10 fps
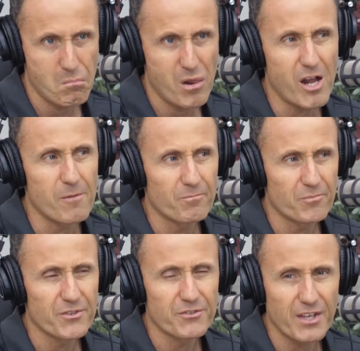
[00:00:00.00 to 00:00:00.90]
you know,
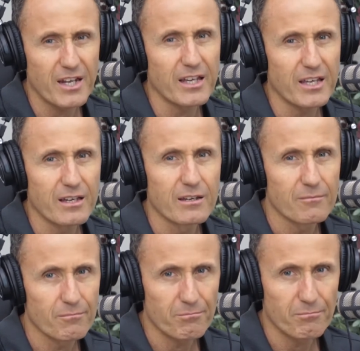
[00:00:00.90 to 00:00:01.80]
steady
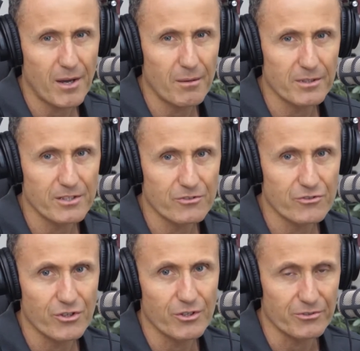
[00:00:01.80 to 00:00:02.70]
published
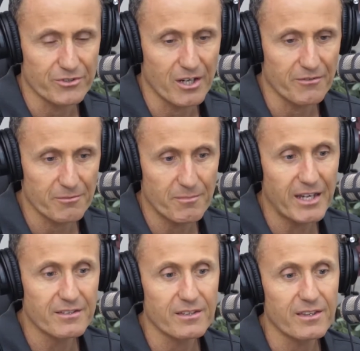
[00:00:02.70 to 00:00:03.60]
journal. So if it
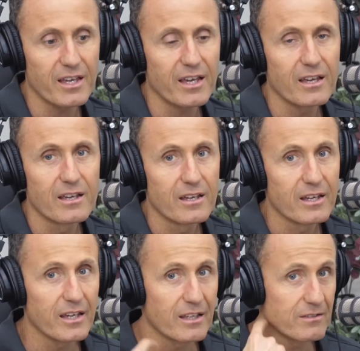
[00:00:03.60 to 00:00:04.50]
makes it there,
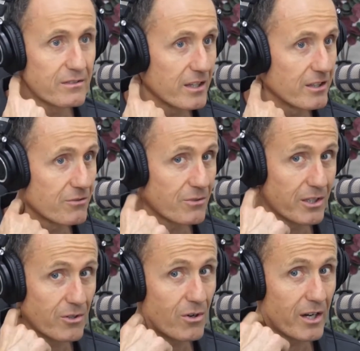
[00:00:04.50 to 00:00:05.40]
it's it's
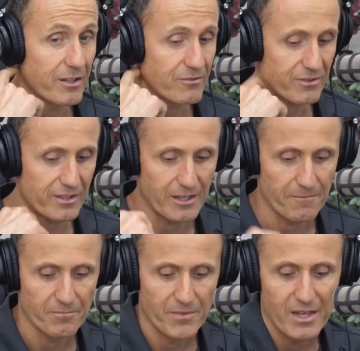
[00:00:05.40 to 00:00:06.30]
really quite interesting.
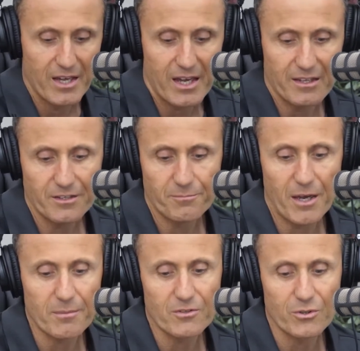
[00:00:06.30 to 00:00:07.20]
And this
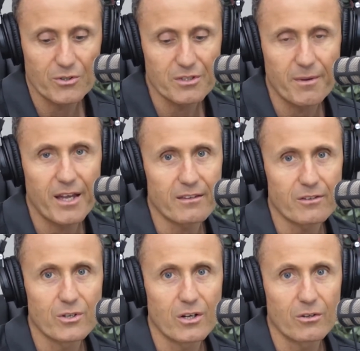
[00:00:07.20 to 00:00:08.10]
paper talks about the
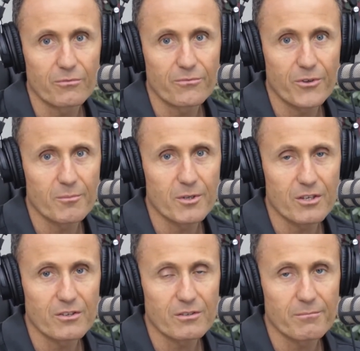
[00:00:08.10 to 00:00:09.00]
good old
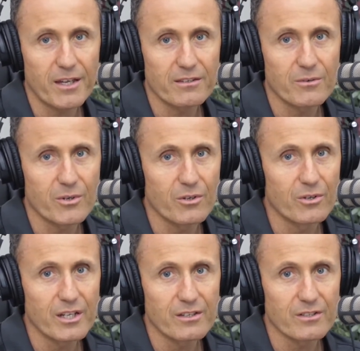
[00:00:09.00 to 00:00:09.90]
firmicutes and
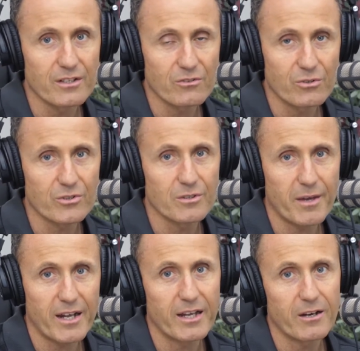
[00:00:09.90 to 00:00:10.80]
bacteroides, and it talks
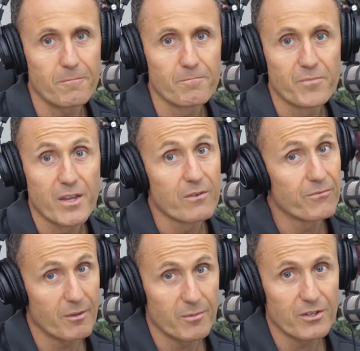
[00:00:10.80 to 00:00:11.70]
about how
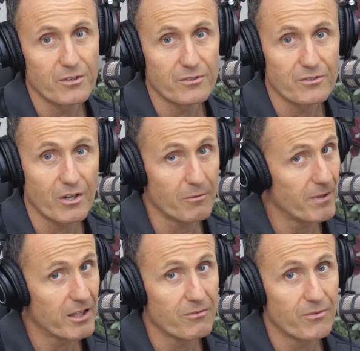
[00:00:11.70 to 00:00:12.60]
firmicutes don't
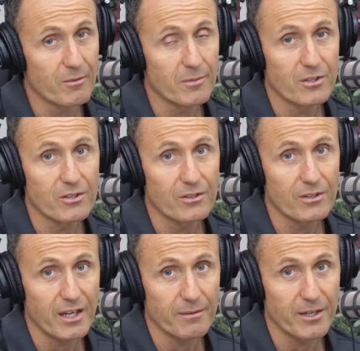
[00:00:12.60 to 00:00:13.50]
make you firm and
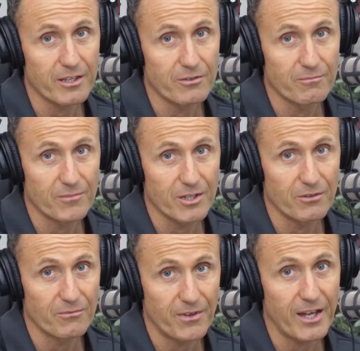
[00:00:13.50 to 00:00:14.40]
cute; they make you you
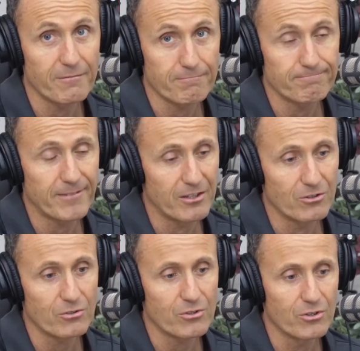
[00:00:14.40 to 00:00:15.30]
know fat and
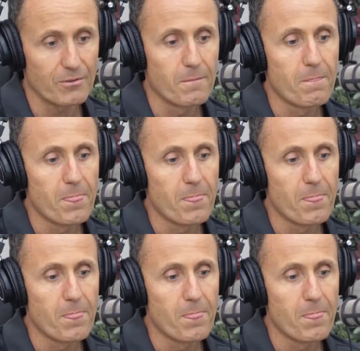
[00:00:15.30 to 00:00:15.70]
not cute.